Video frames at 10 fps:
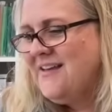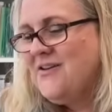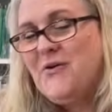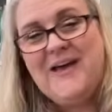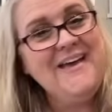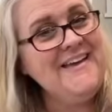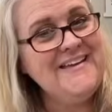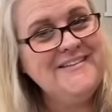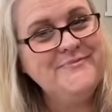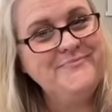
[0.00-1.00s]
Okay,
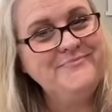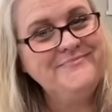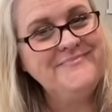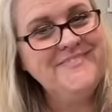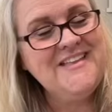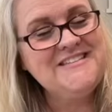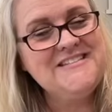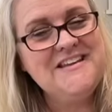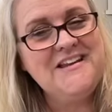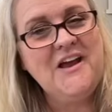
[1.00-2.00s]
that's it.